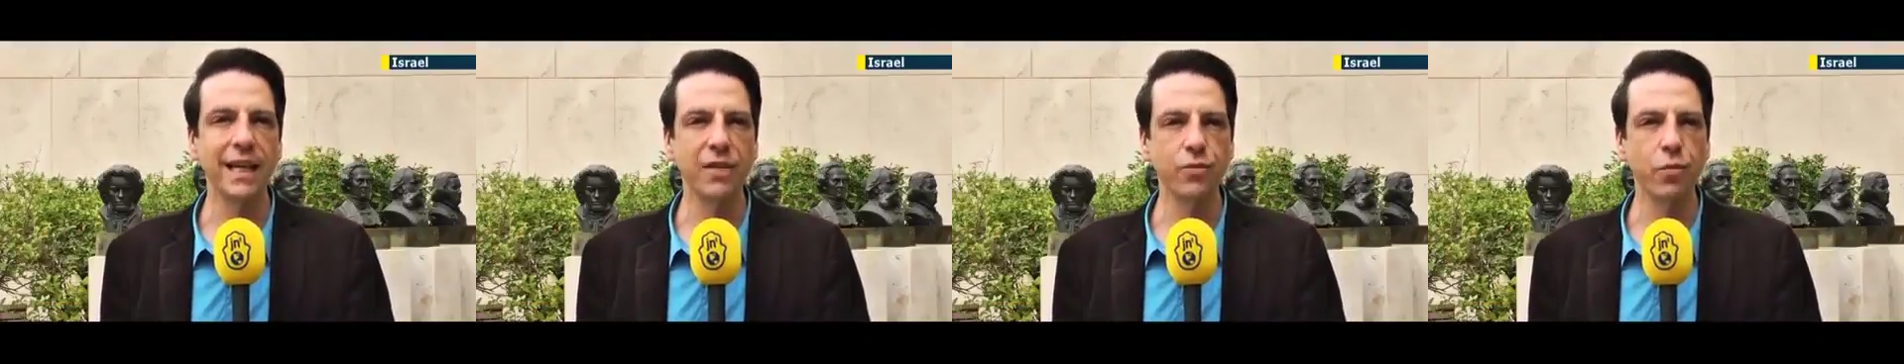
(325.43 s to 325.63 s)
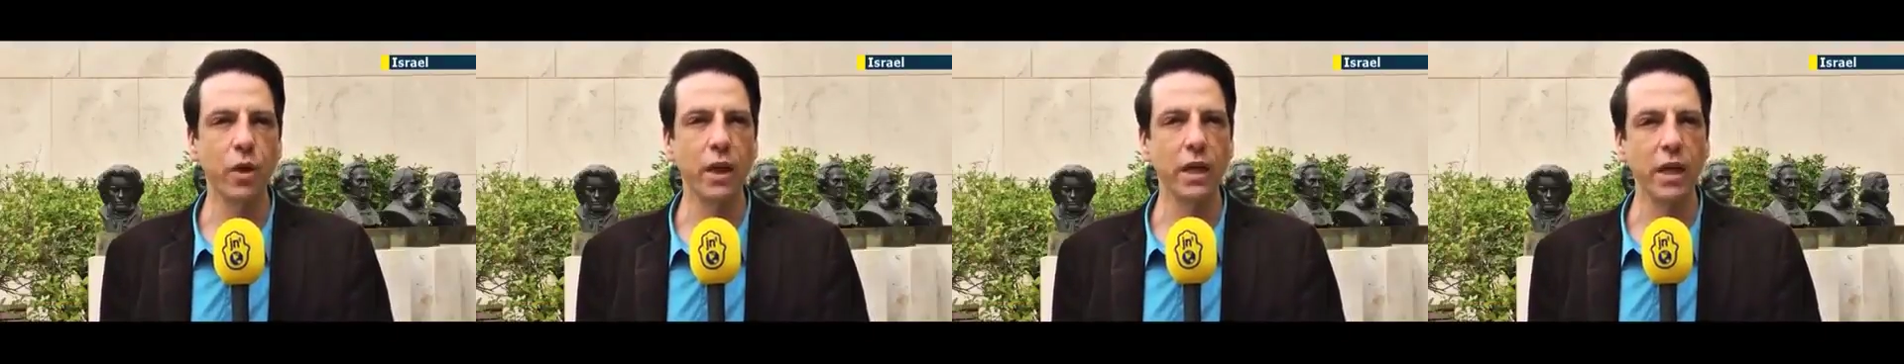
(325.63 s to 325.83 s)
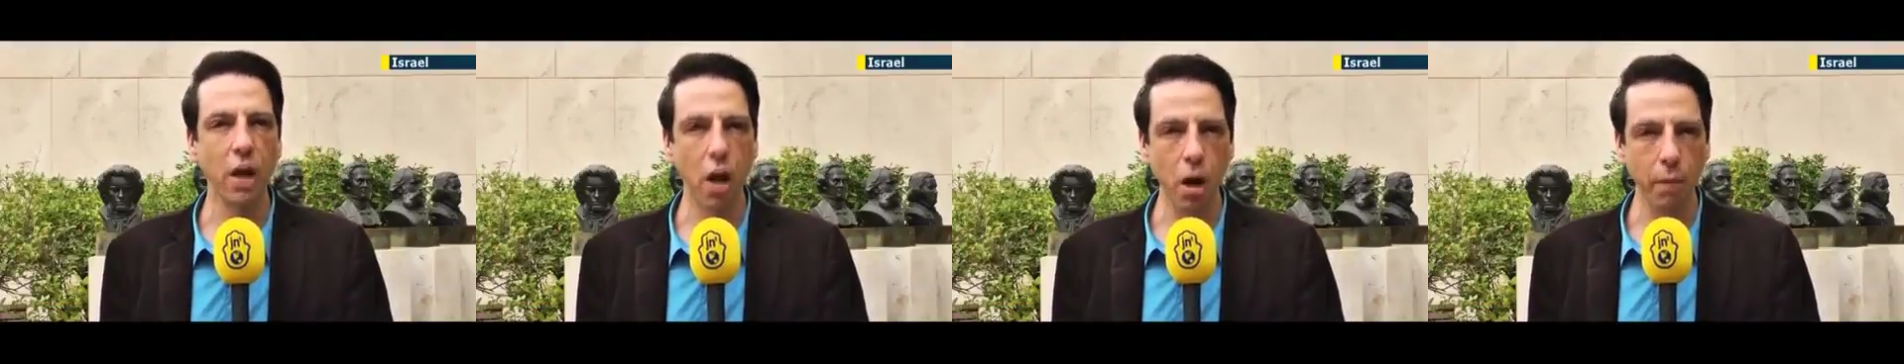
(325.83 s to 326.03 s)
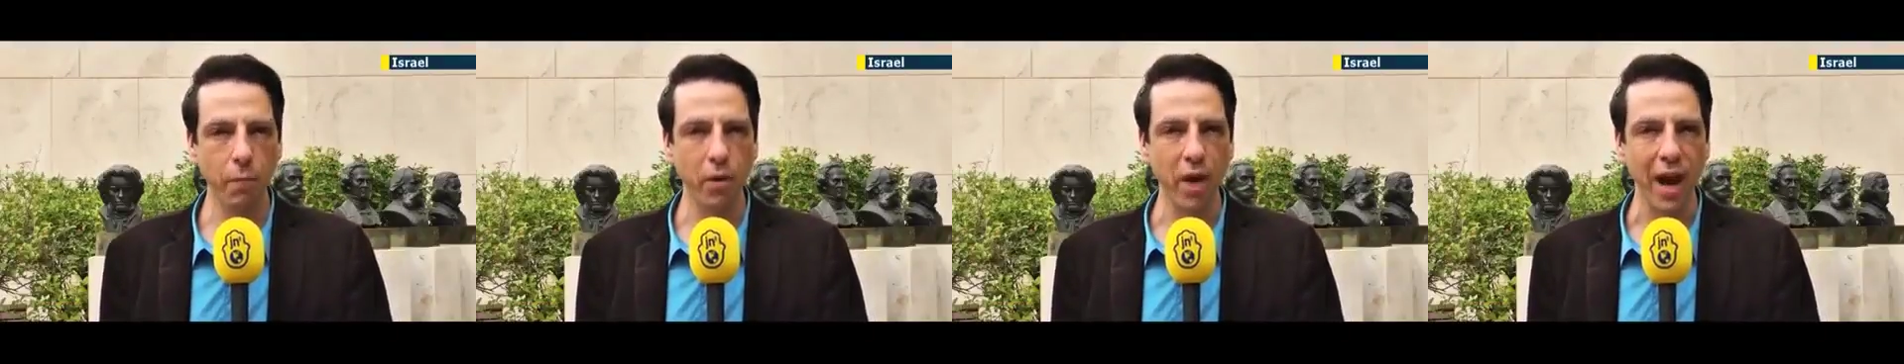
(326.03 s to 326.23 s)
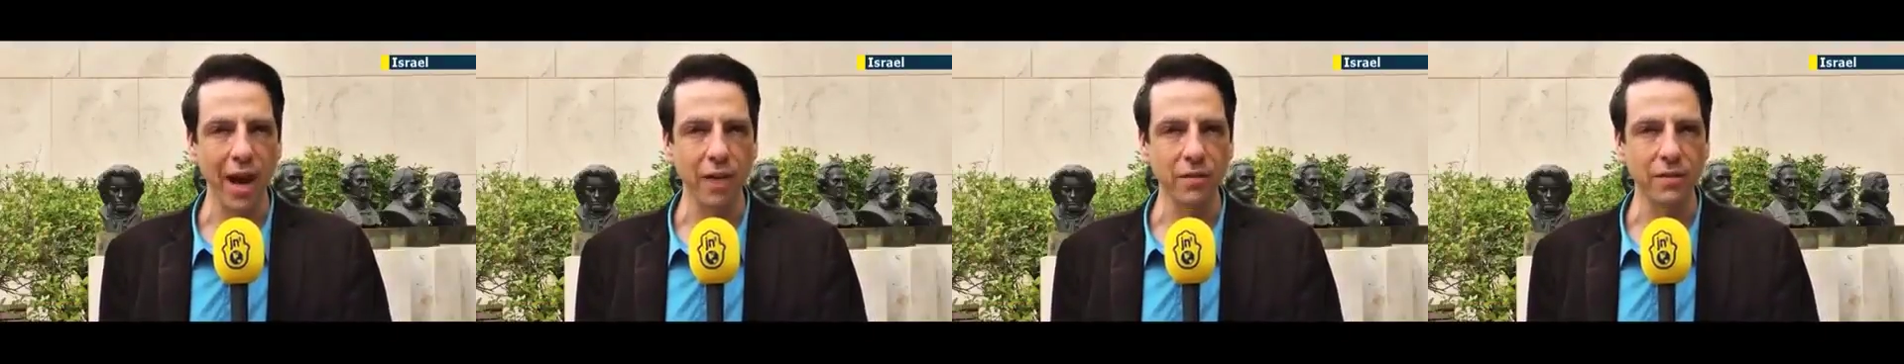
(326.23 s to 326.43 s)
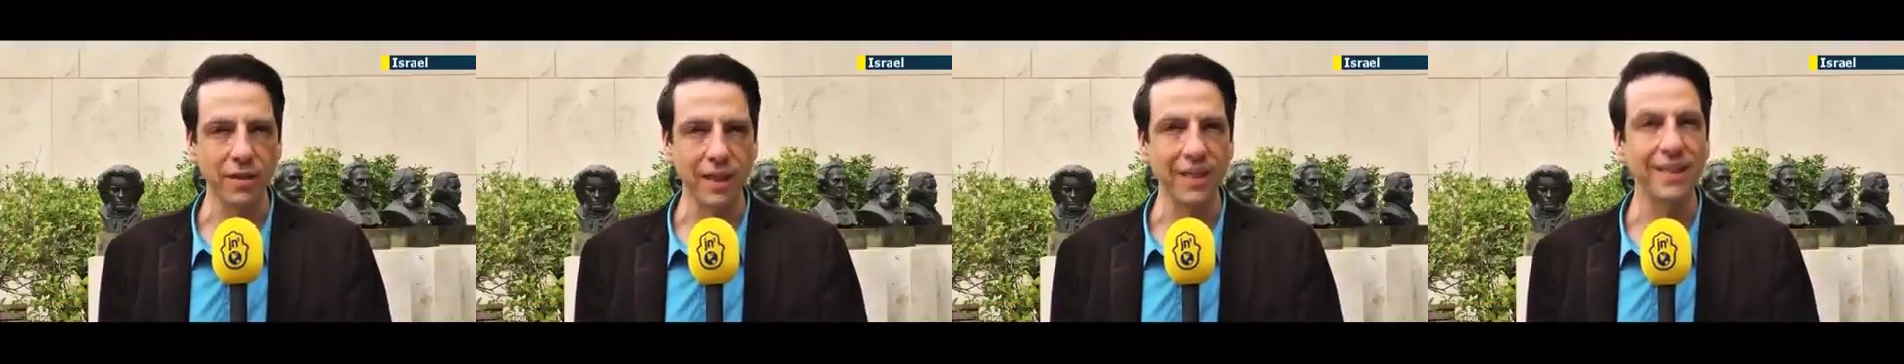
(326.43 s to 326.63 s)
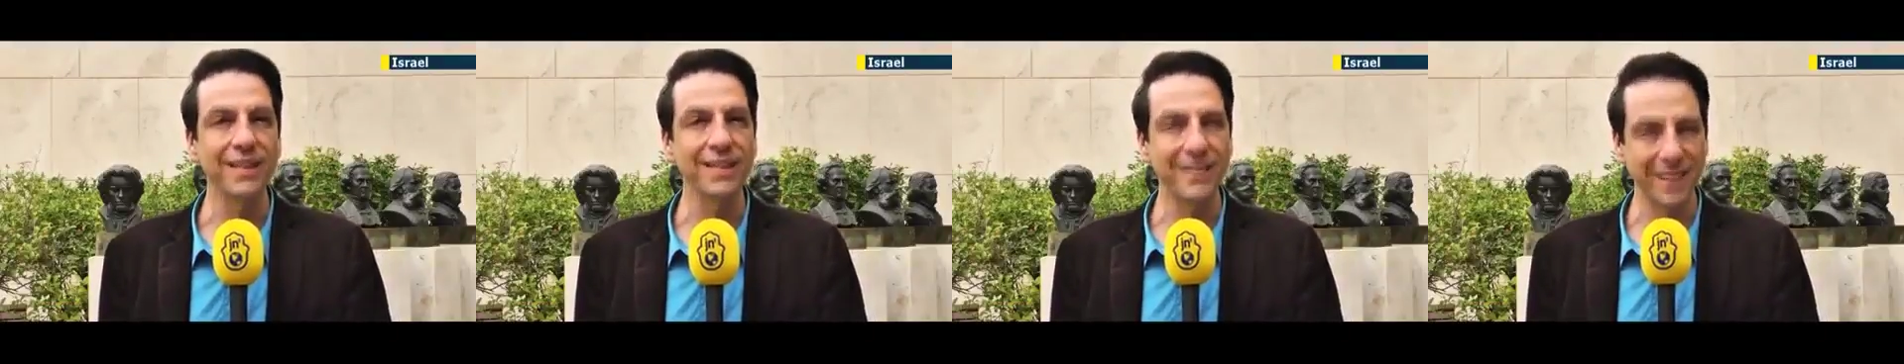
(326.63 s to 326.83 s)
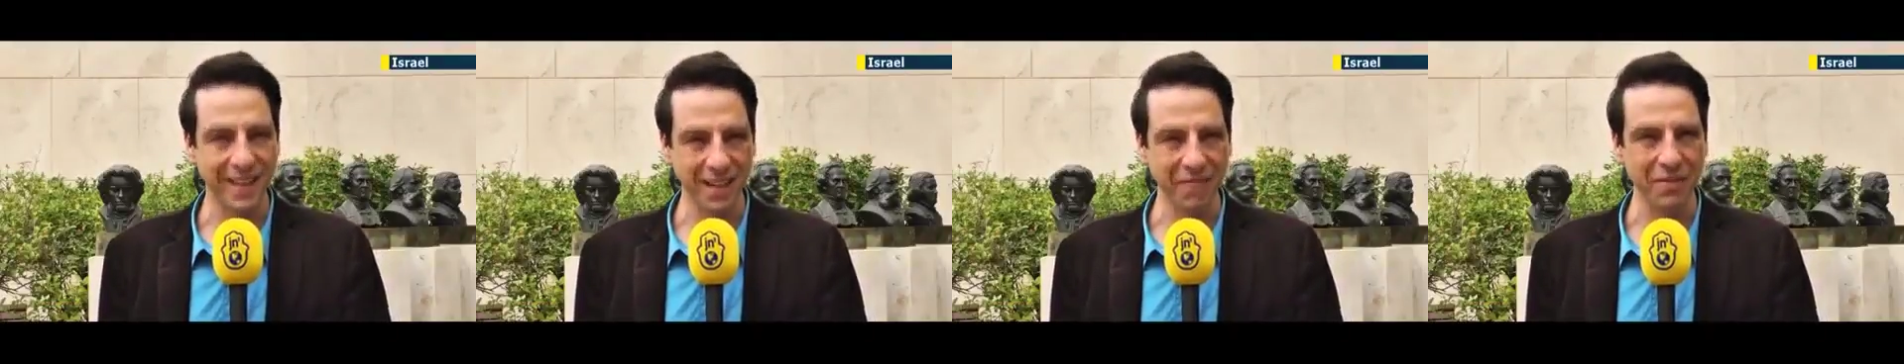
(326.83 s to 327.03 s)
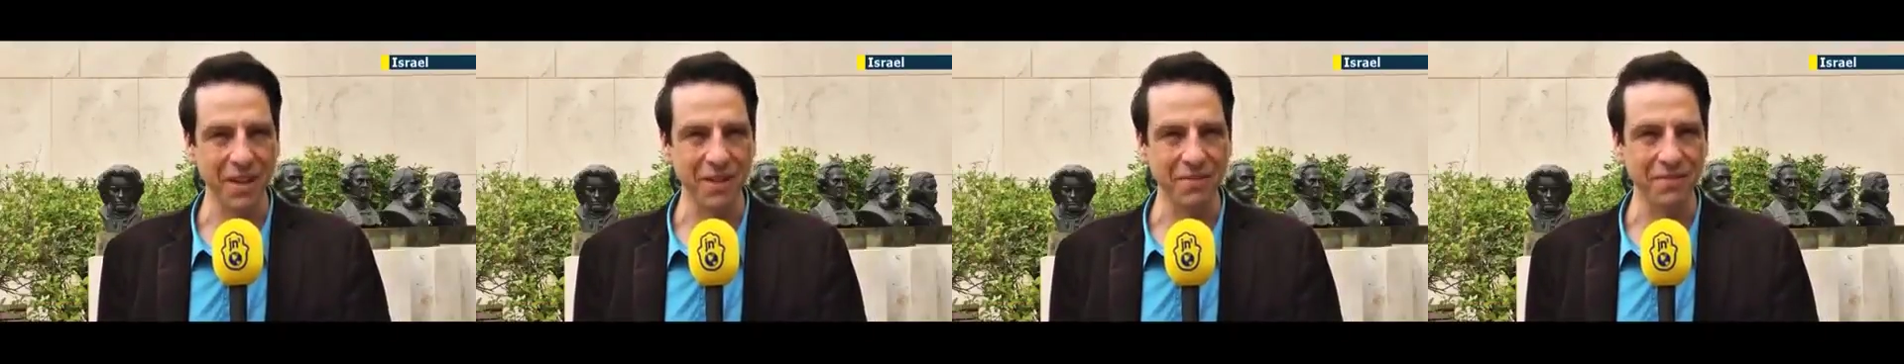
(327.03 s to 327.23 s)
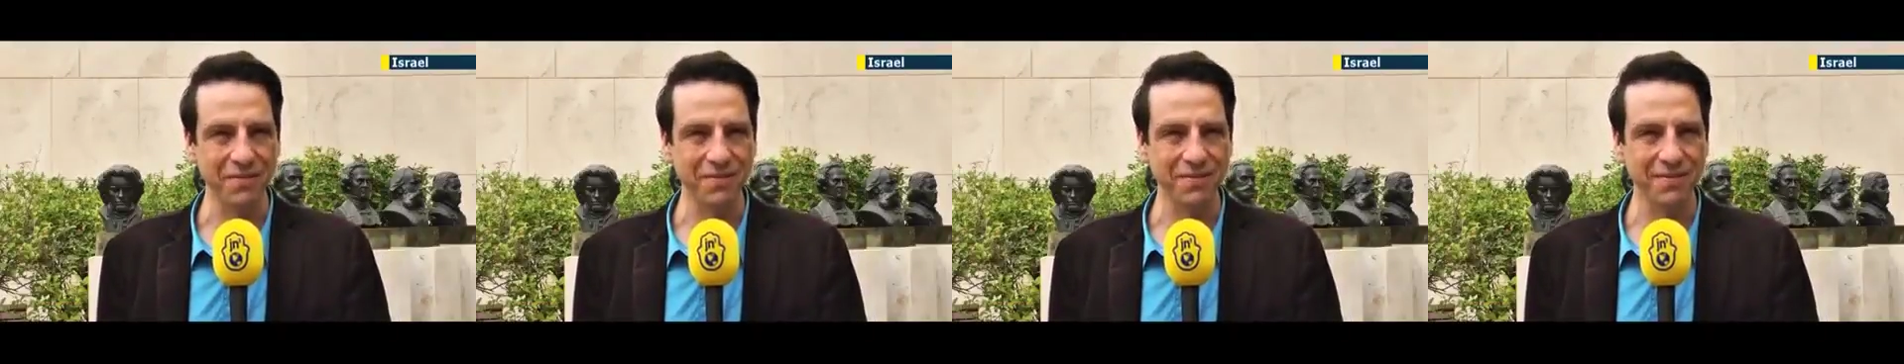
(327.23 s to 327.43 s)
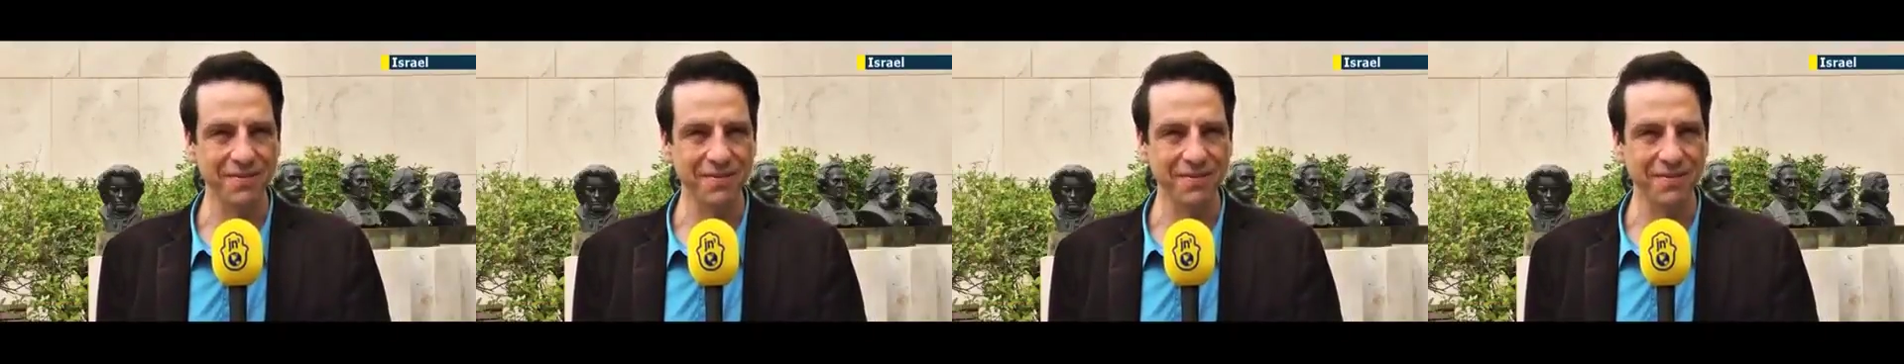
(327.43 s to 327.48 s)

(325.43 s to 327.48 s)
Israeli Opera House in Tel Aviv.